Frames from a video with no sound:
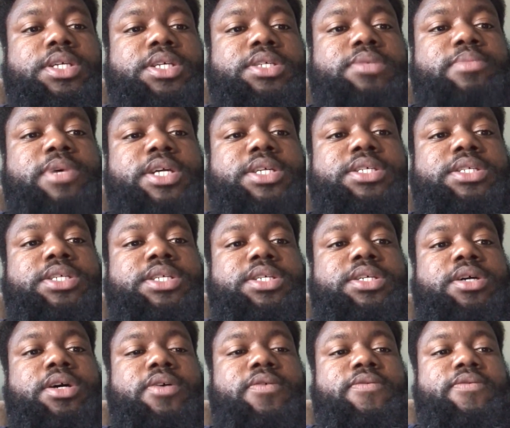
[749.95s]
messages
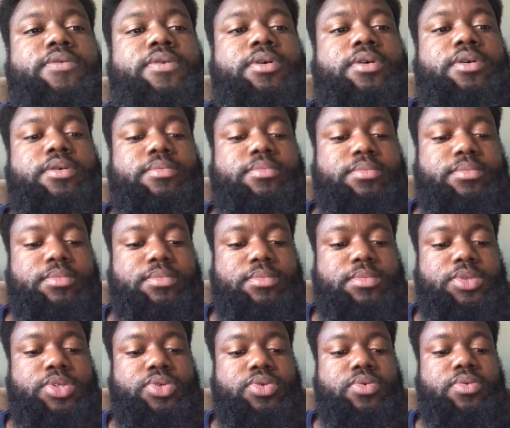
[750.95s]
come from
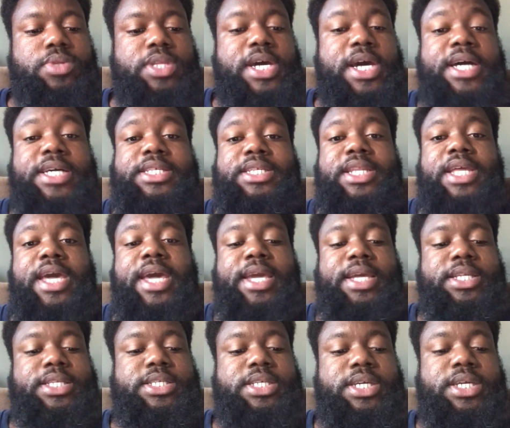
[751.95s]

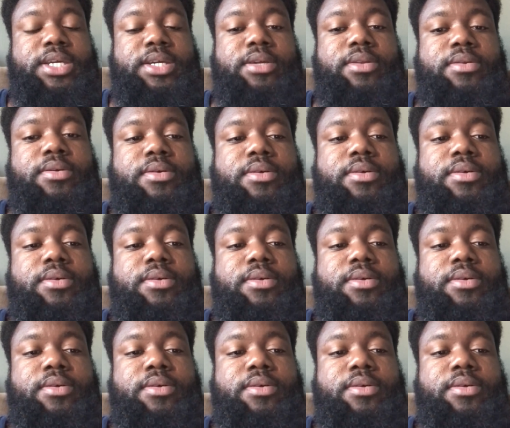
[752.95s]
2018,